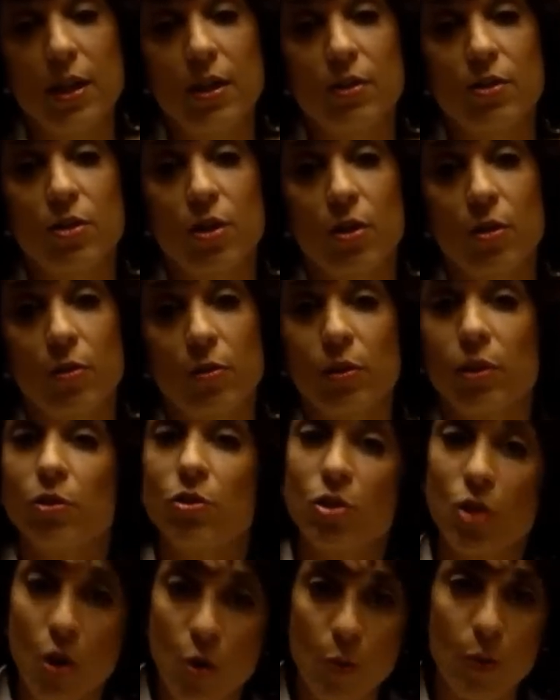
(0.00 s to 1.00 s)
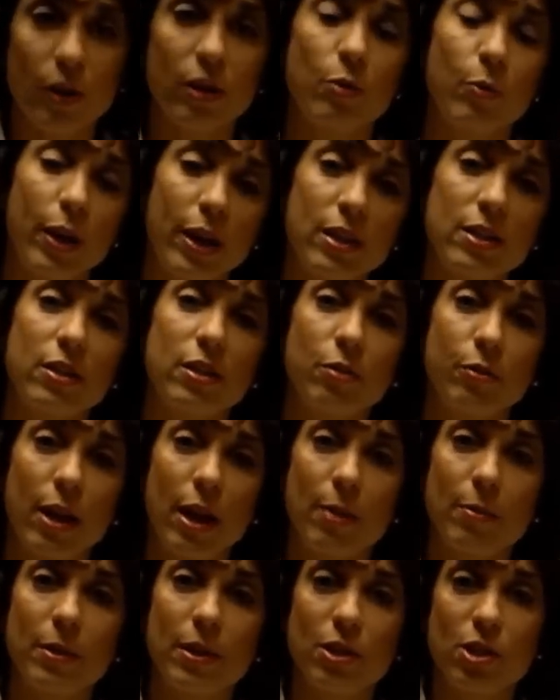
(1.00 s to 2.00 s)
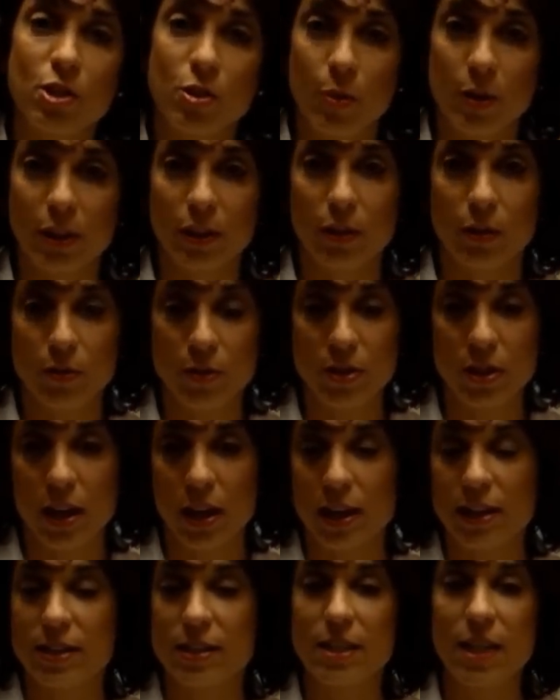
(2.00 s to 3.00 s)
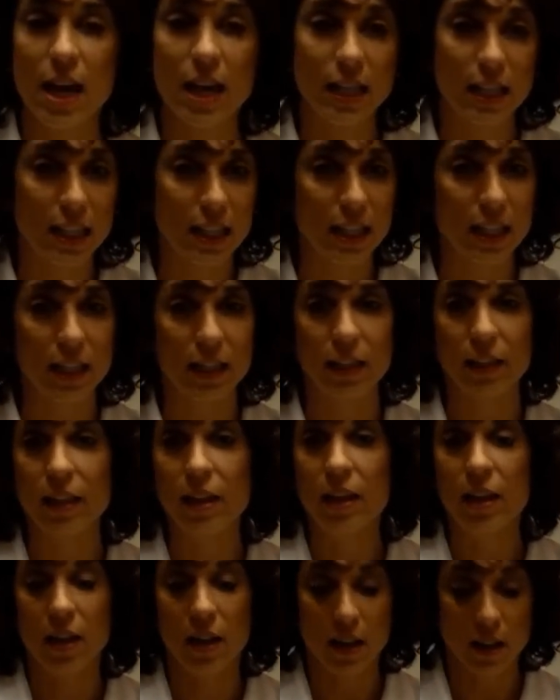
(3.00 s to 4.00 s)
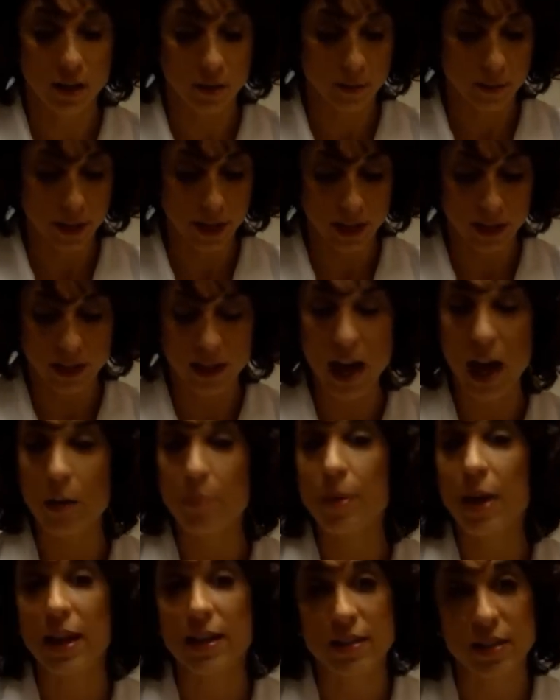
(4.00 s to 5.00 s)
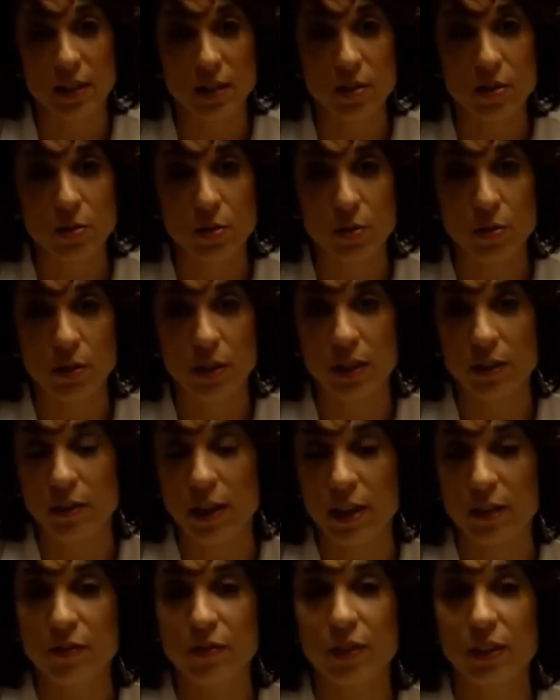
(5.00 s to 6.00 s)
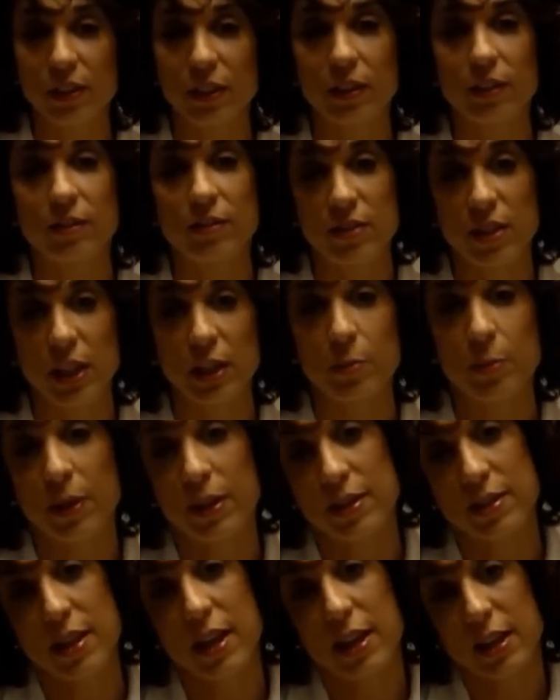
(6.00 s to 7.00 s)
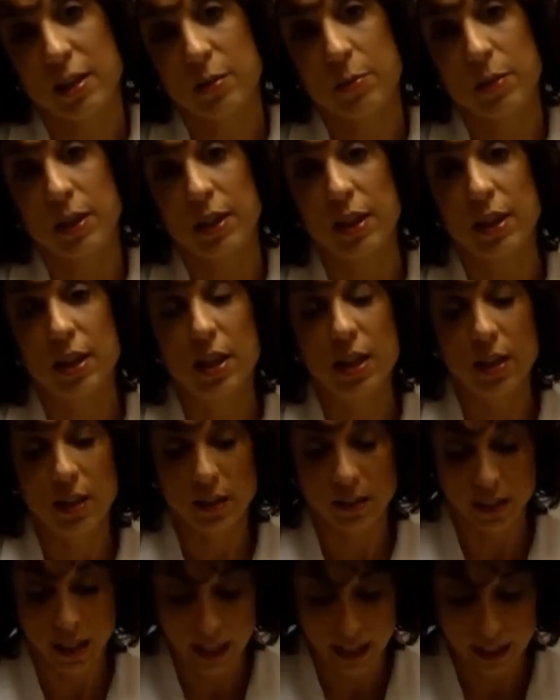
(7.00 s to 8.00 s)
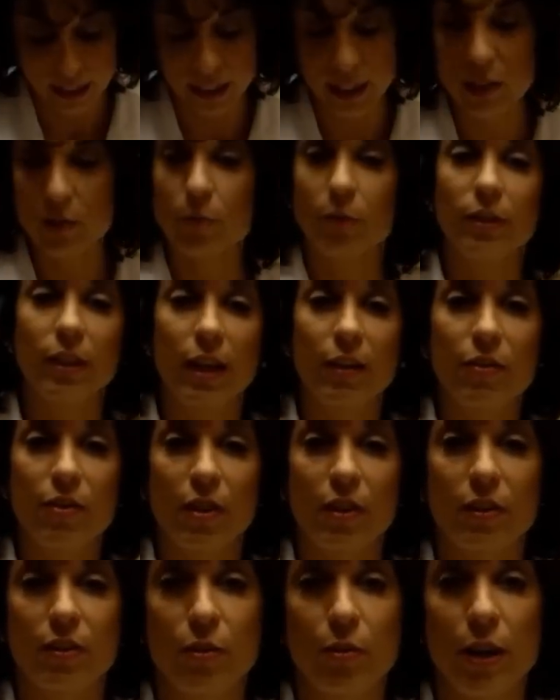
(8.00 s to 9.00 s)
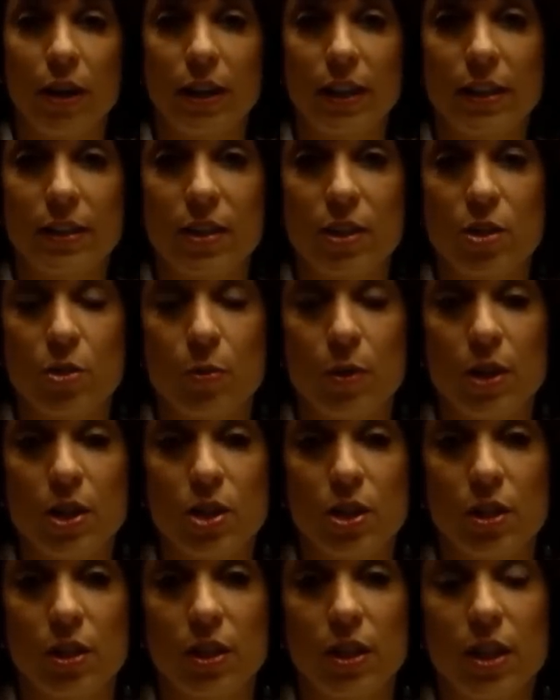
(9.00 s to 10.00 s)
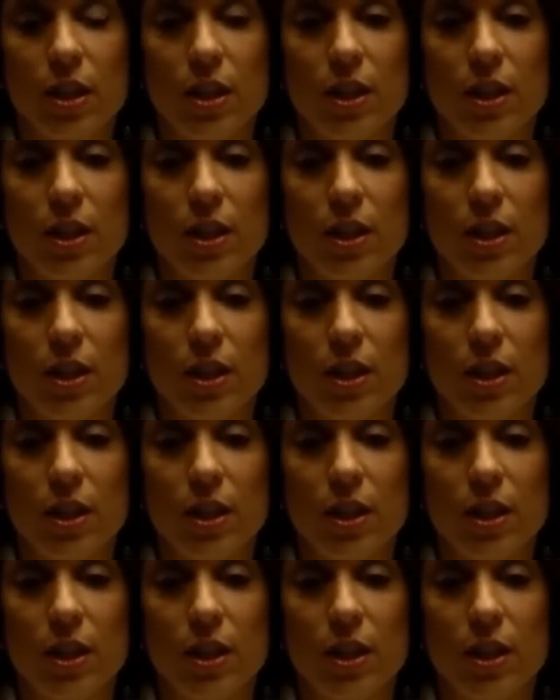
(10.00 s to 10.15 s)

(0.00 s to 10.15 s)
So you don't want to wait till the rabbit is showing those signs, not eating and not passing stool and feeling sick, because that can lead to a life-threatening situation.